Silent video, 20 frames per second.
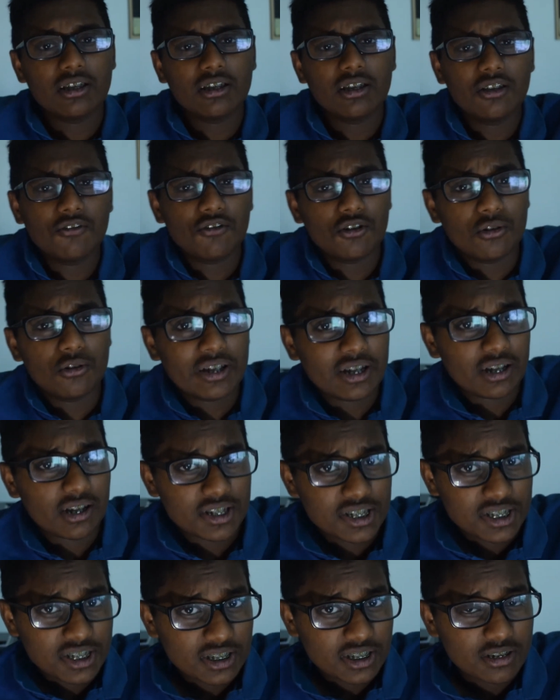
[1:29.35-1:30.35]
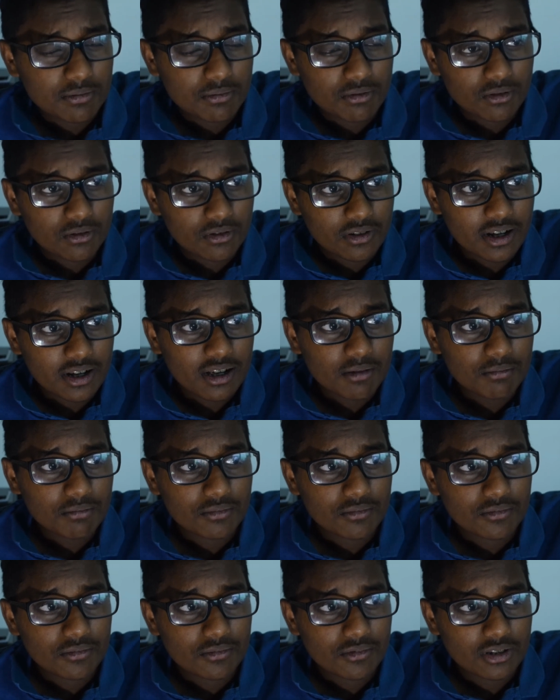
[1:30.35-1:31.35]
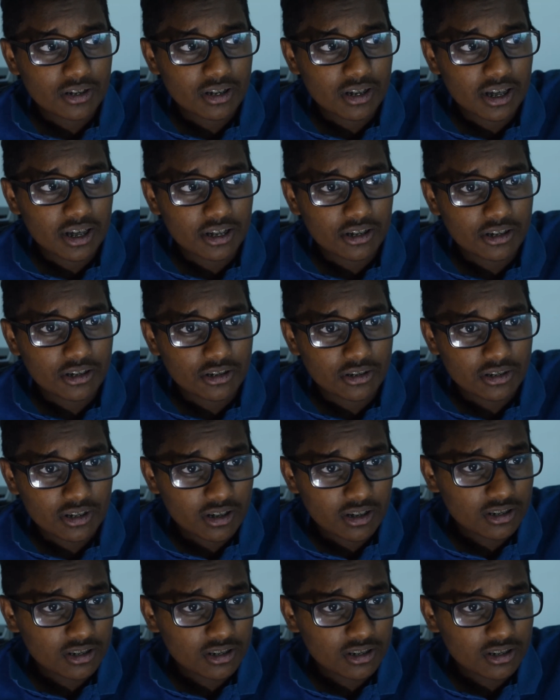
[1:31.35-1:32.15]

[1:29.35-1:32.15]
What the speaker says: if you're doing an IGCSE program, there